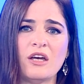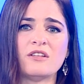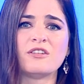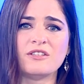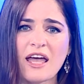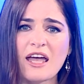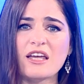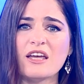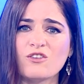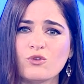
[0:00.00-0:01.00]
Today,
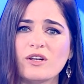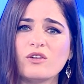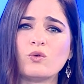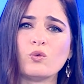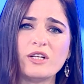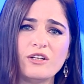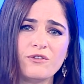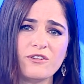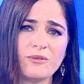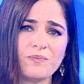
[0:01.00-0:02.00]
Israel
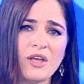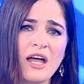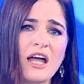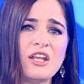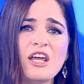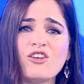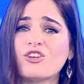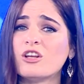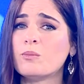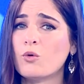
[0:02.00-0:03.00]
grieves, a nation
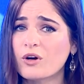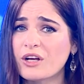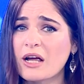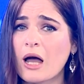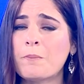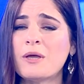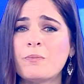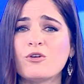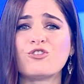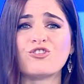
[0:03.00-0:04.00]
in mourning, a
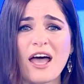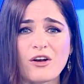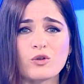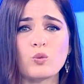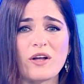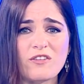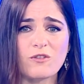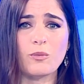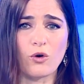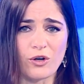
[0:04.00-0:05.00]
people shattered once
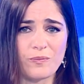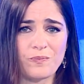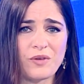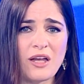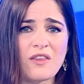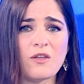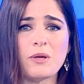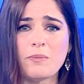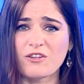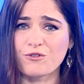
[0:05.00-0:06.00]
more. The
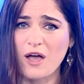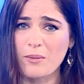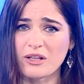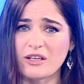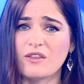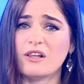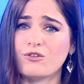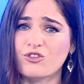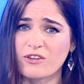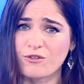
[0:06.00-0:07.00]
Bibas family, the
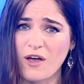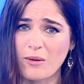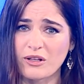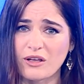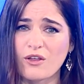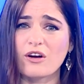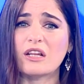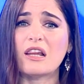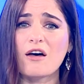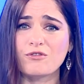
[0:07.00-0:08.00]
Lifshitz family, their
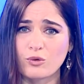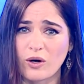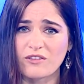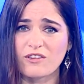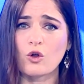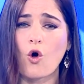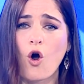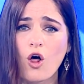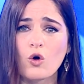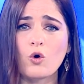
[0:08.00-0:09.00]
loved ones, and
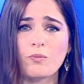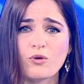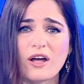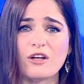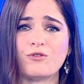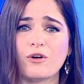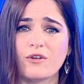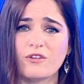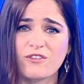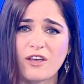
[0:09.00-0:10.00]
all who prayed for their
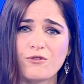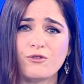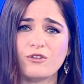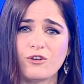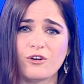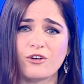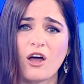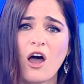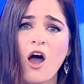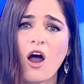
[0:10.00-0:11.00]
safe return
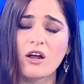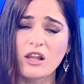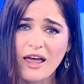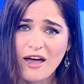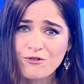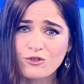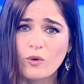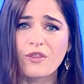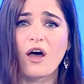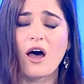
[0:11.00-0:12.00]
are left
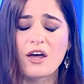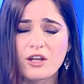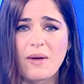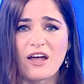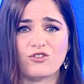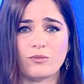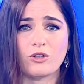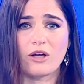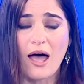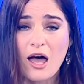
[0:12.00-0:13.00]
with
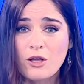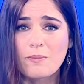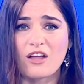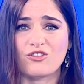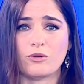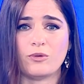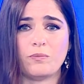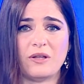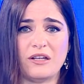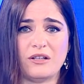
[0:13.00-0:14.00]
unimaginable
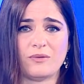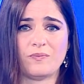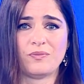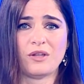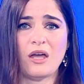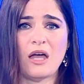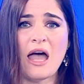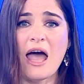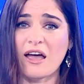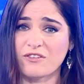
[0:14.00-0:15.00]
pain,
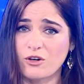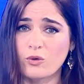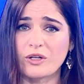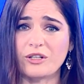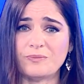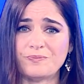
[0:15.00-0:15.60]
as are we.